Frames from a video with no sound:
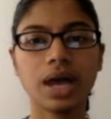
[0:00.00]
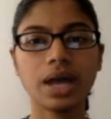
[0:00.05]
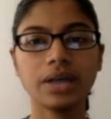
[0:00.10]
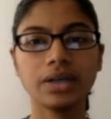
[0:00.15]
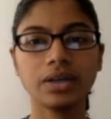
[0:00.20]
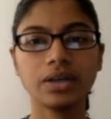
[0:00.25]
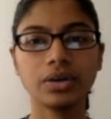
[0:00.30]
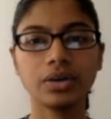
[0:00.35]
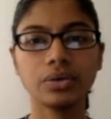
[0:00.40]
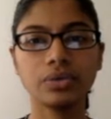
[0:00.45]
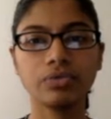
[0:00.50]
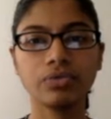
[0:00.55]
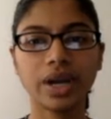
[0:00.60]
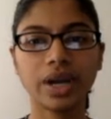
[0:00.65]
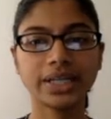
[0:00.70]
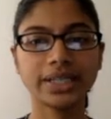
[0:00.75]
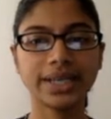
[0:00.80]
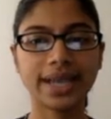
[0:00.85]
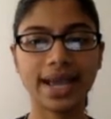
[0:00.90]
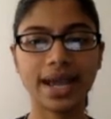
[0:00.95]
know right
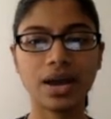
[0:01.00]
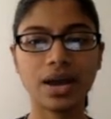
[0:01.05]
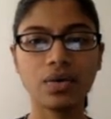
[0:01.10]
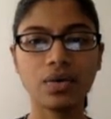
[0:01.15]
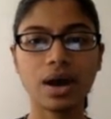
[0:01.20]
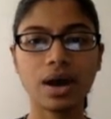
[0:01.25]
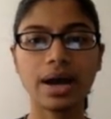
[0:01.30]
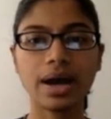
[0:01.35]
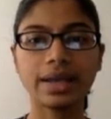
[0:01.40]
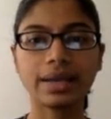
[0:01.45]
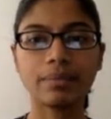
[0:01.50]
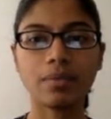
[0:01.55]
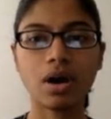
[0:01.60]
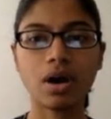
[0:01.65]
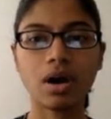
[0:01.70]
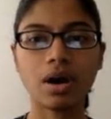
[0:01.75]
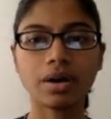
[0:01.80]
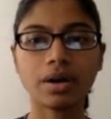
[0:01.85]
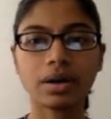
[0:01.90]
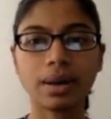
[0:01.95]
now I am
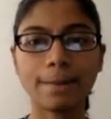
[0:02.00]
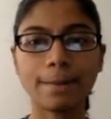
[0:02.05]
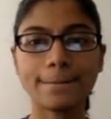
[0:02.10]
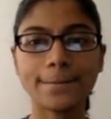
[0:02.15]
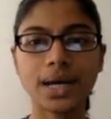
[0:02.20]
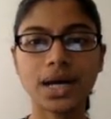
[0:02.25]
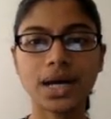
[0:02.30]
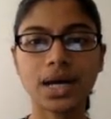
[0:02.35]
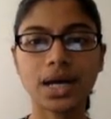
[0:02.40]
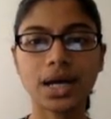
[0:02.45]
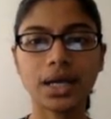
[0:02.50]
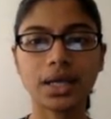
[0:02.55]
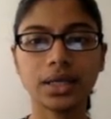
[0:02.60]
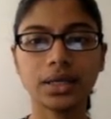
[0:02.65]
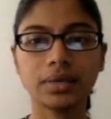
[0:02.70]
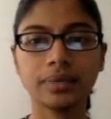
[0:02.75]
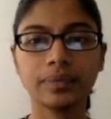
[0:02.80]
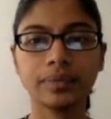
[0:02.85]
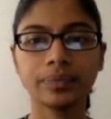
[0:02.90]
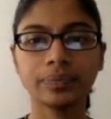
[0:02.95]
on my
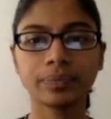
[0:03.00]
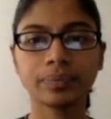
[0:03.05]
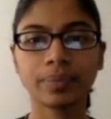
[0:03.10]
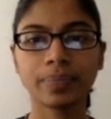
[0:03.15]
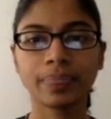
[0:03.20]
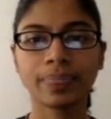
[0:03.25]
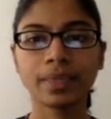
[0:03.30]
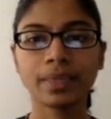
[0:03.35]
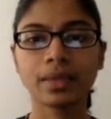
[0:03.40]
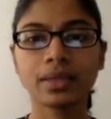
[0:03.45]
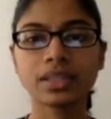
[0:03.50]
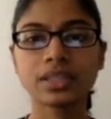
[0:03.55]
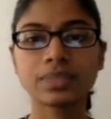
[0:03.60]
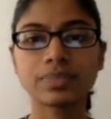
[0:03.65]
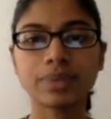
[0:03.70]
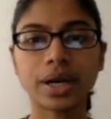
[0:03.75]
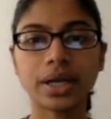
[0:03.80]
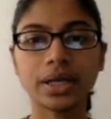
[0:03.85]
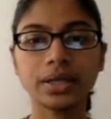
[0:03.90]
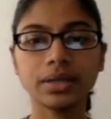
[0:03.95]

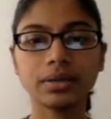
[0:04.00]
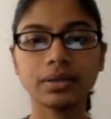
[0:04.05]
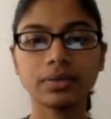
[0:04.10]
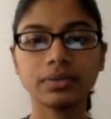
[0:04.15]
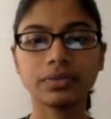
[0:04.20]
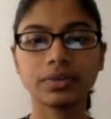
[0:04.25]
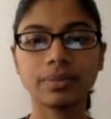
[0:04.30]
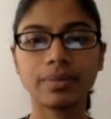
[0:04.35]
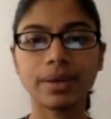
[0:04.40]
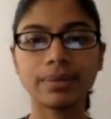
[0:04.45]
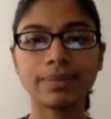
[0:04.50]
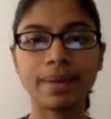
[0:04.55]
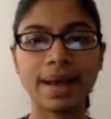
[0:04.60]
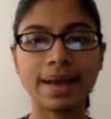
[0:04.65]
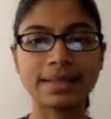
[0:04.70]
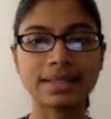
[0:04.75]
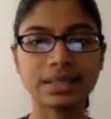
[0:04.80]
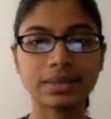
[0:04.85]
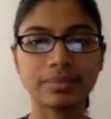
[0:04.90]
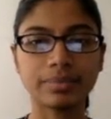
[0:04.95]
Sprite for my
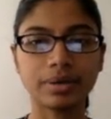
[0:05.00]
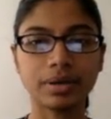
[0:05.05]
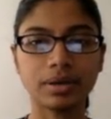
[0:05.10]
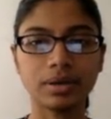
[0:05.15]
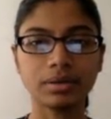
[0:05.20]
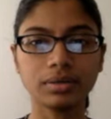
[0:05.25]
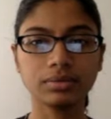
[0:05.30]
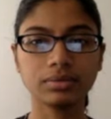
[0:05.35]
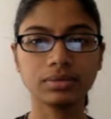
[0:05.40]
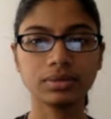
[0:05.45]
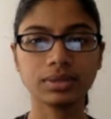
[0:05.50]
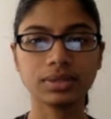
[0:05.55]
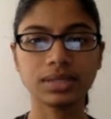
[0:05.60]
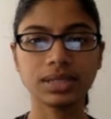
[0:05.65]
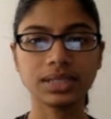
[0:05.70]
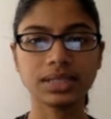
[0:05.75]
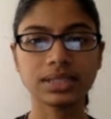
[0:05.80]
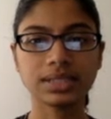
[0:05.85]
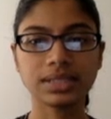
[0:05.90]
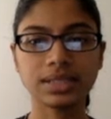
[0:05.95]
basketball, because I
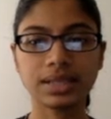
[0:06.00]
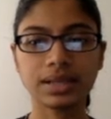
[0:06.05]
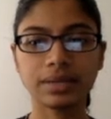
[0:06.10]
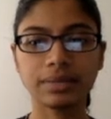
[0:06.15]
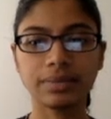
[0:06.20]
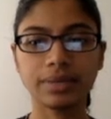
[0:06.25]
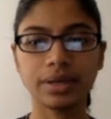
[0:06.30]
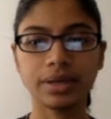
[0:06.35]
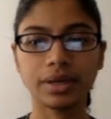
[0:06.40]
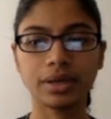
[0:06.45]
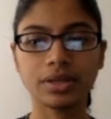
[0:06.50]
can see that up here.